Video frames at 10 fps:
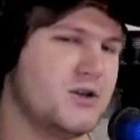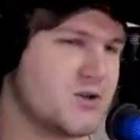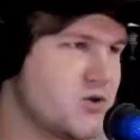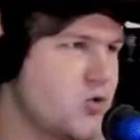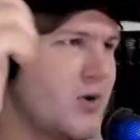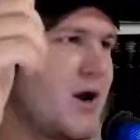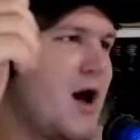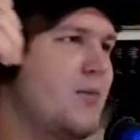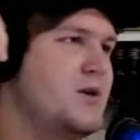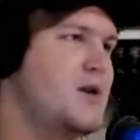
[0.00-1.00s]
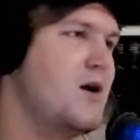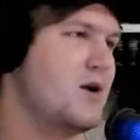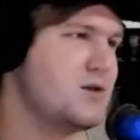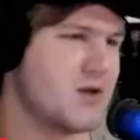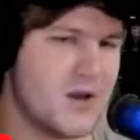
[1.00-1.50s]
to Summa
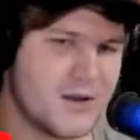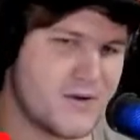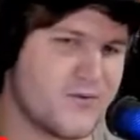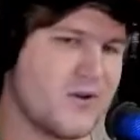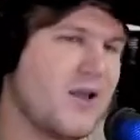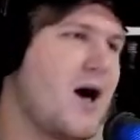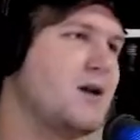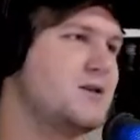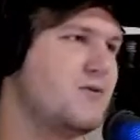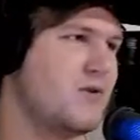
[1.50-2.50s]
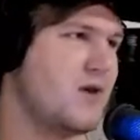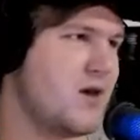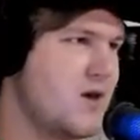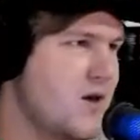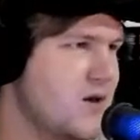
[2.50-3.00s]
commentaries to philosophy